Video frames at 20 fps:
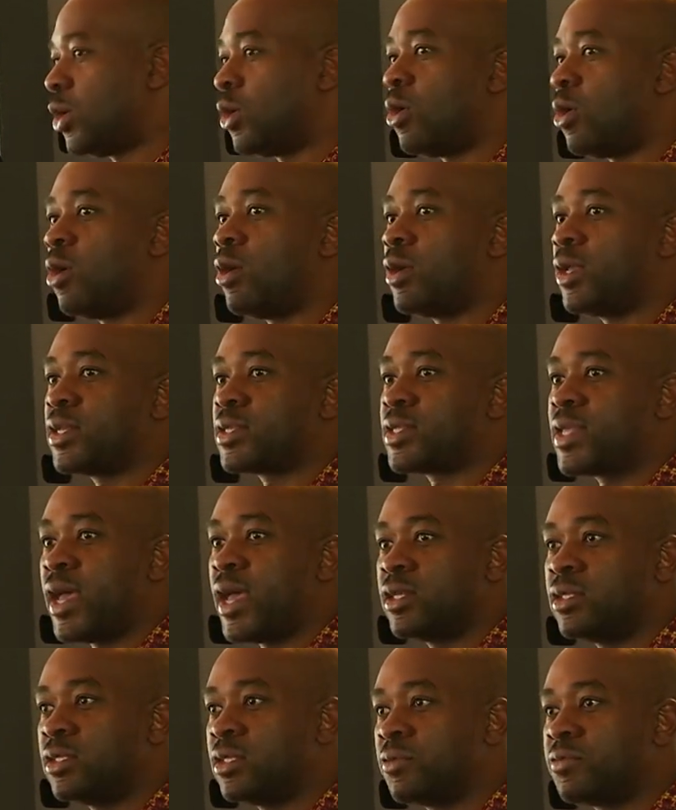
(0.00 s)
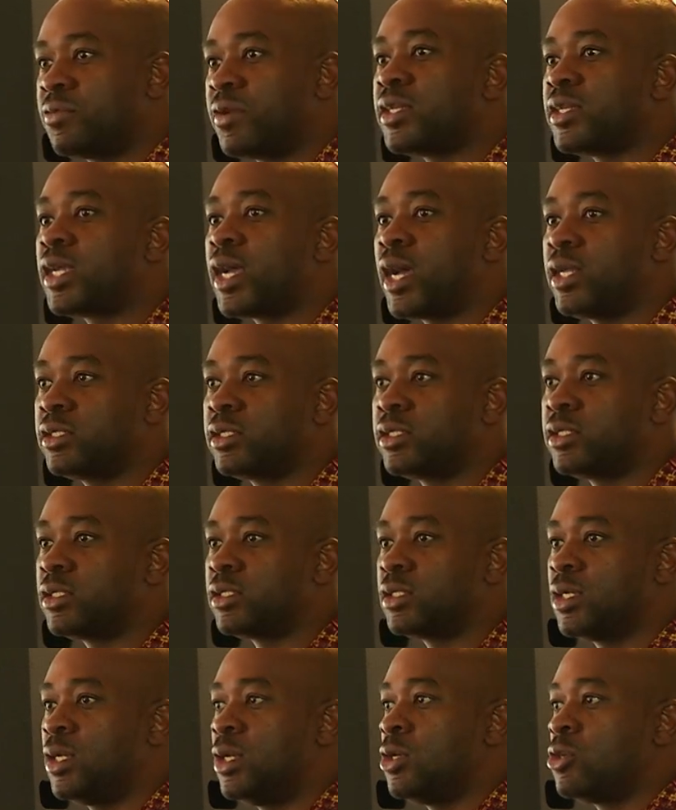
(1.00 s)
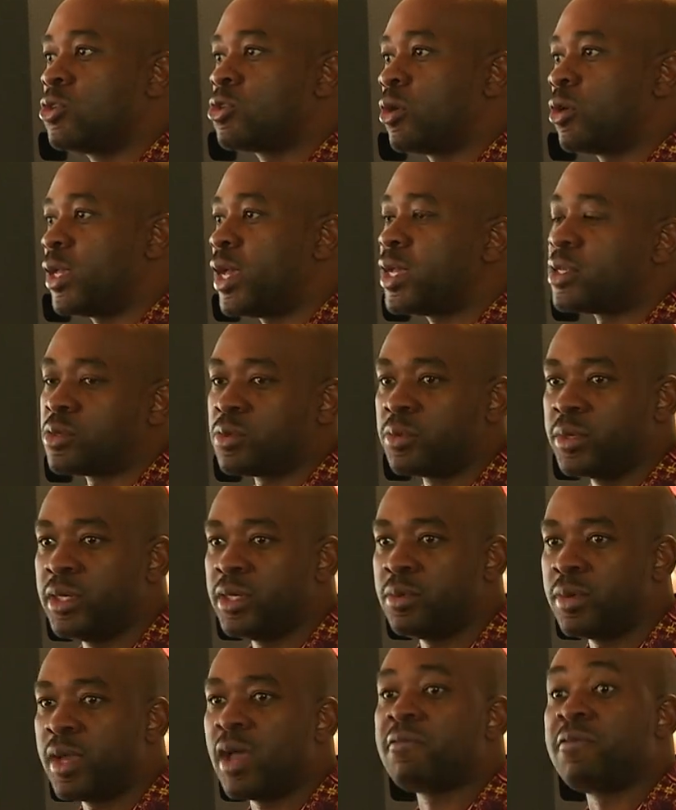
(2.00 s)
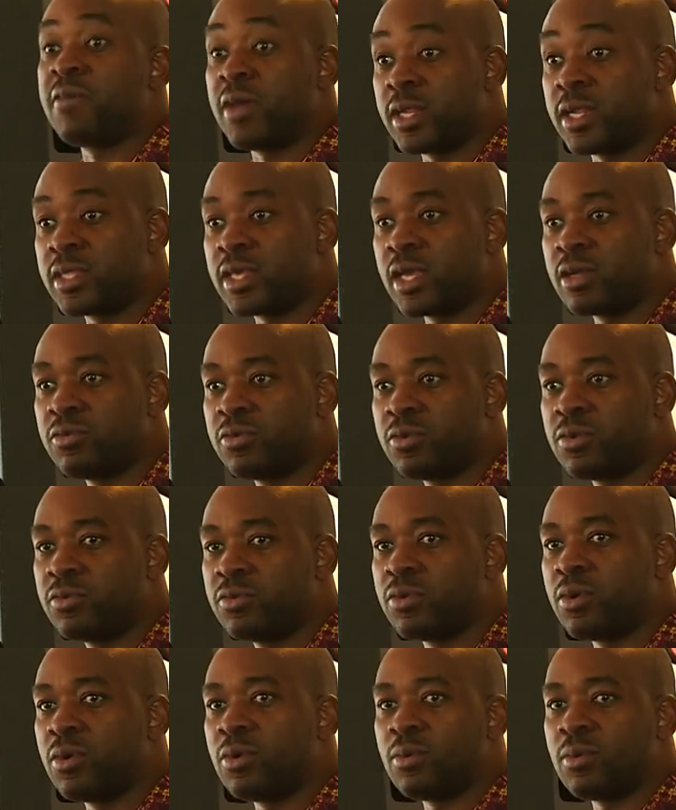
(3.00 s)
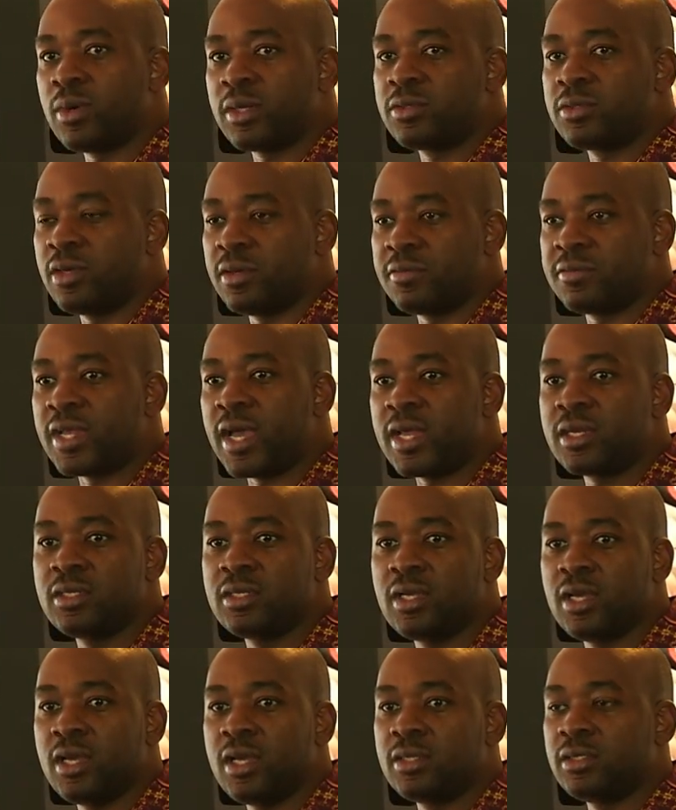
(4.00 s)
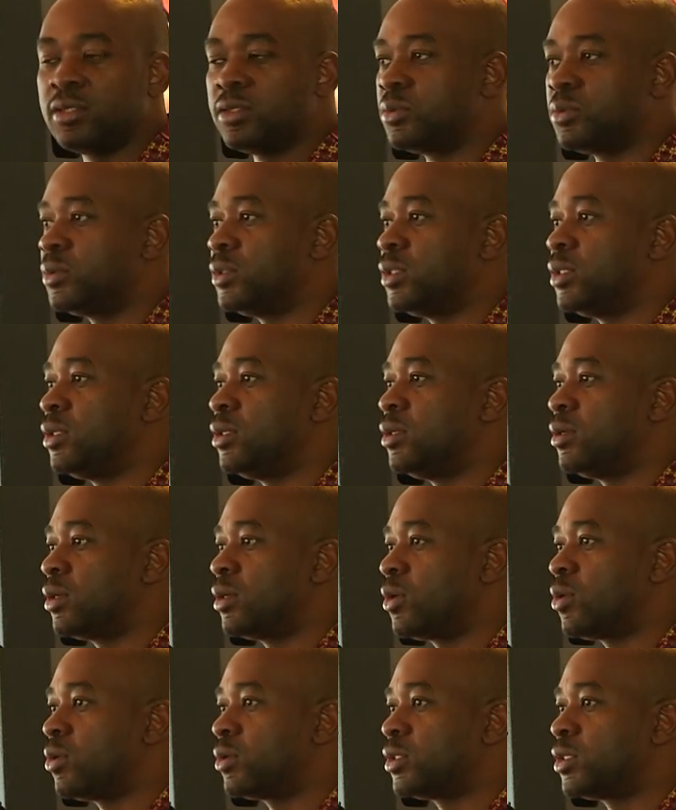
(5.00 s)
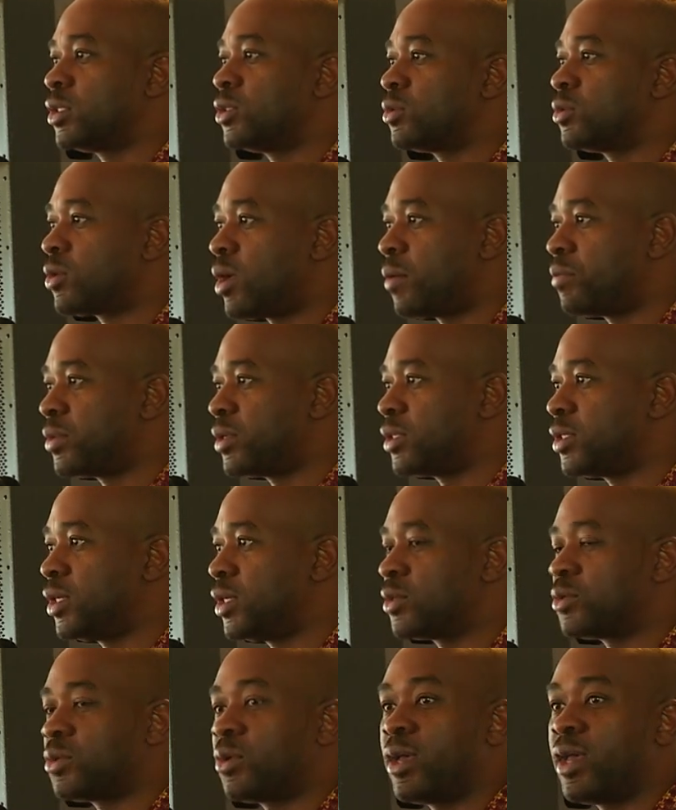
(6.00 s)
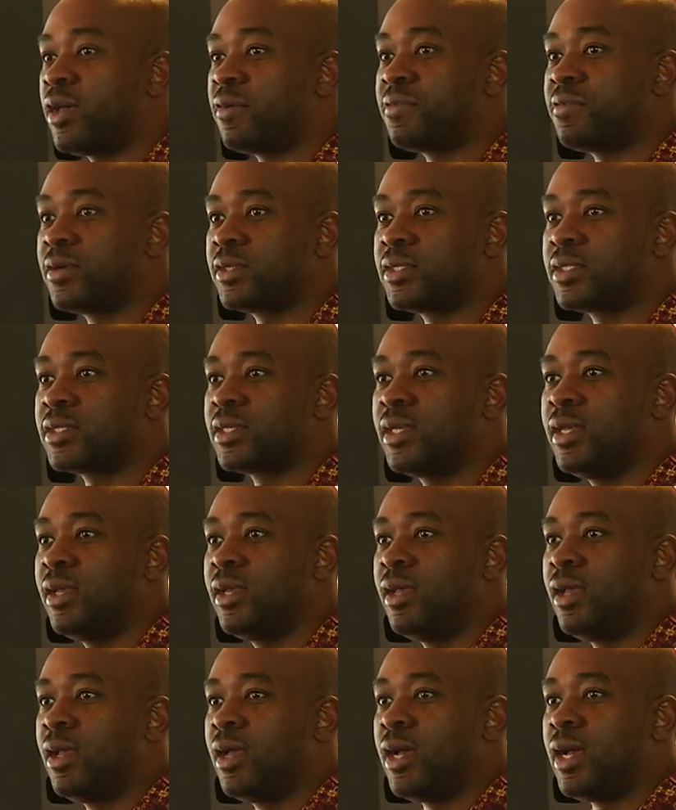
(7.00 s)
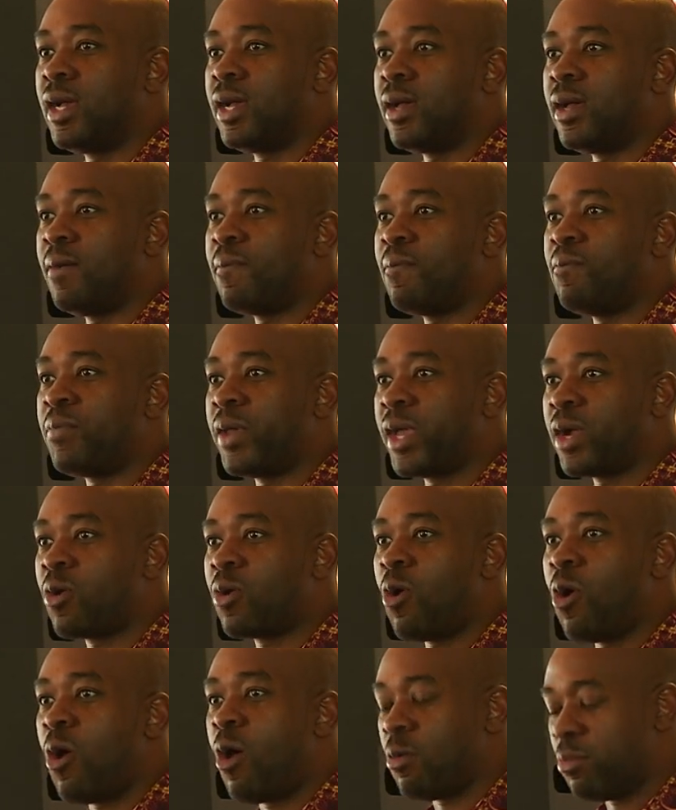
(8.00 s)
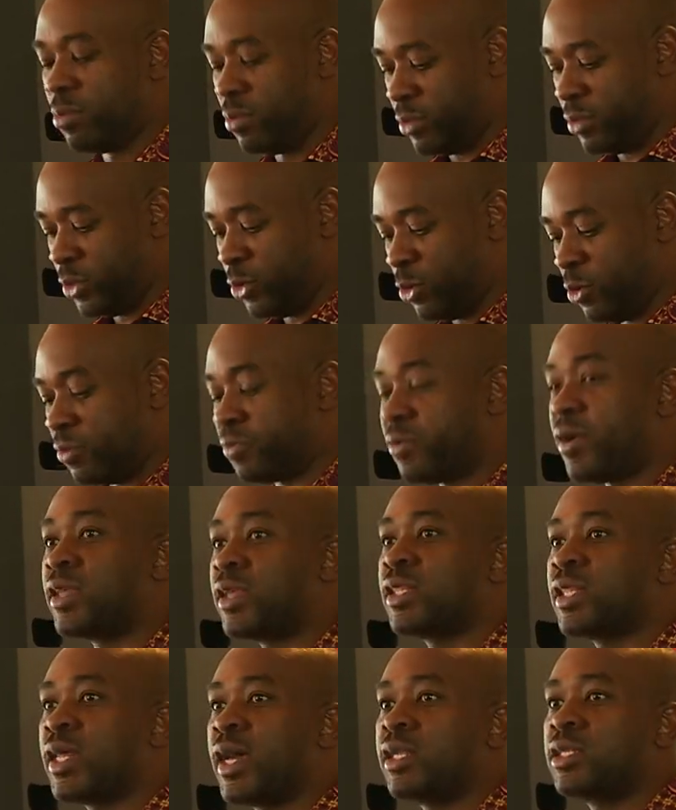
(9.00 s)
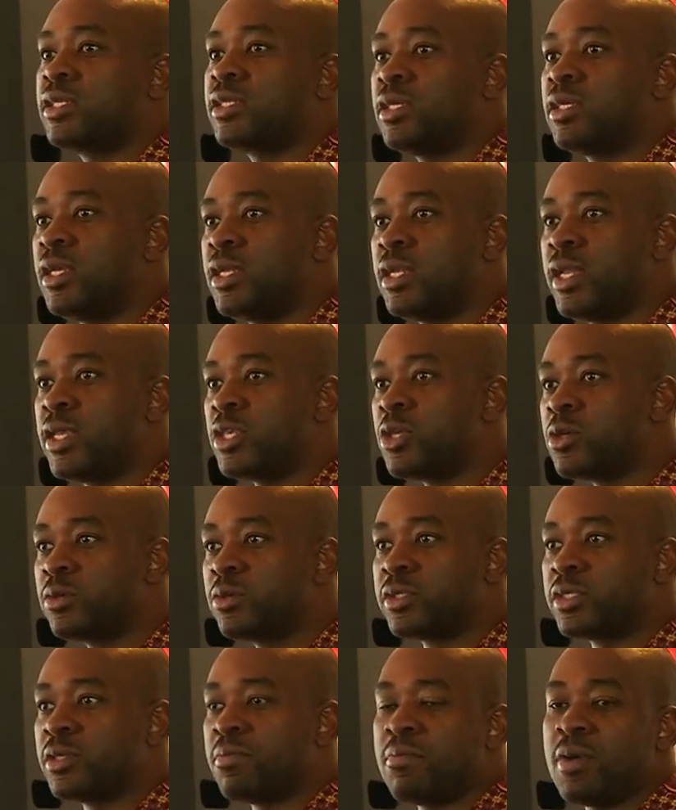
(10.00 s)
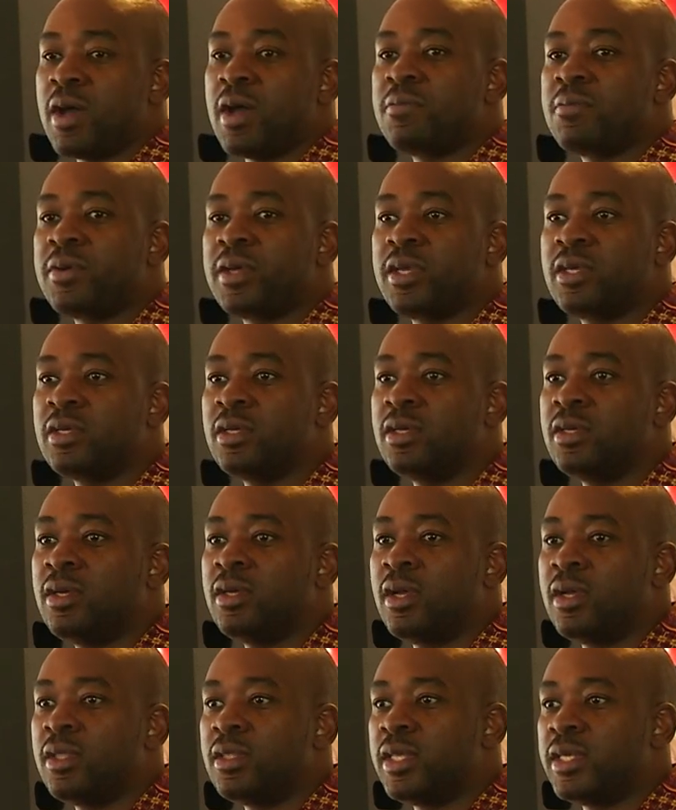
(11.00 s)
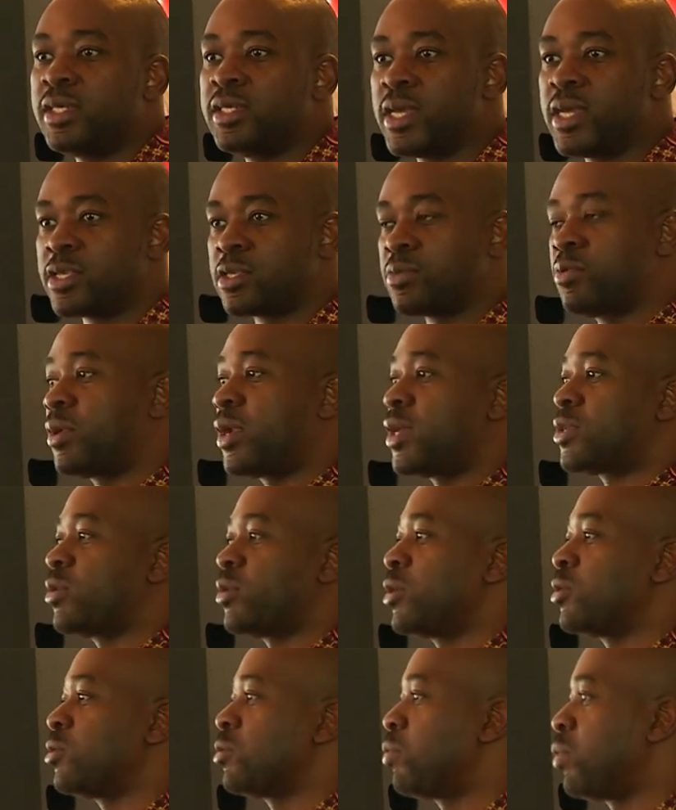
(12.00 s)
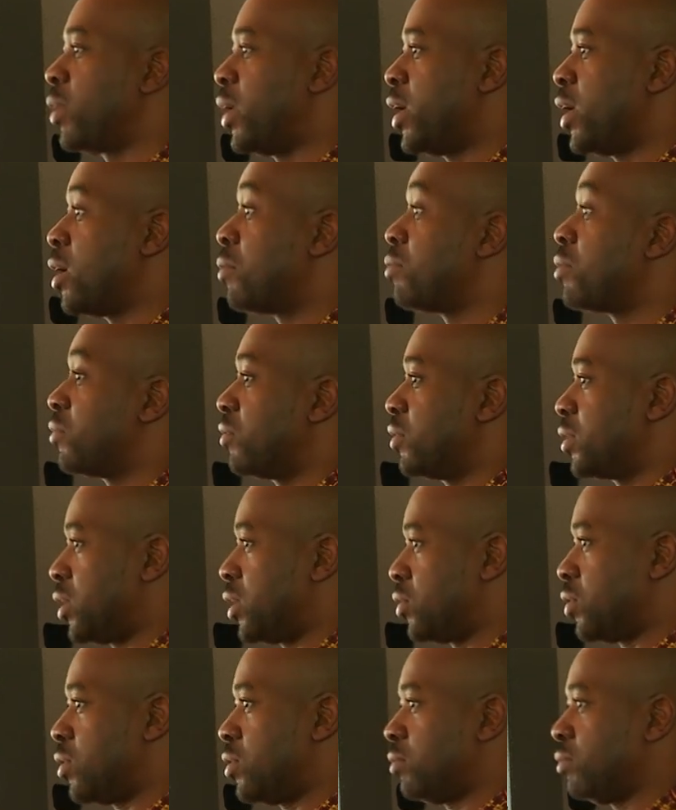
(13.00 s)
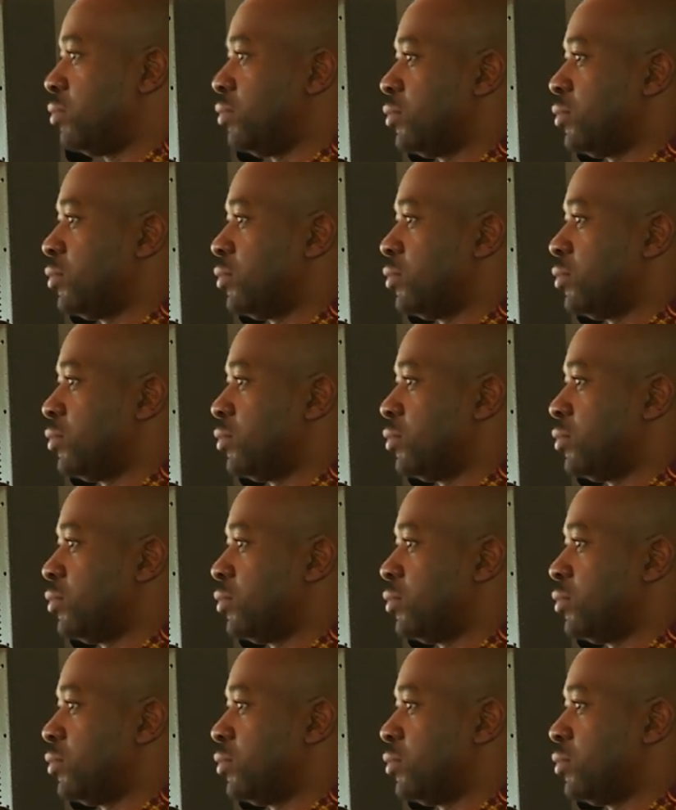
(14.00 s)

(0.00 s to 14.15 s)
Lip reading: Oh yes, they are in different countries. So yes, we are very thankful for what you have done, and we continue to appreciate your efforts. Back home, you will find that in a new Zimbabwe, the diaspora is going to play a pivotal role.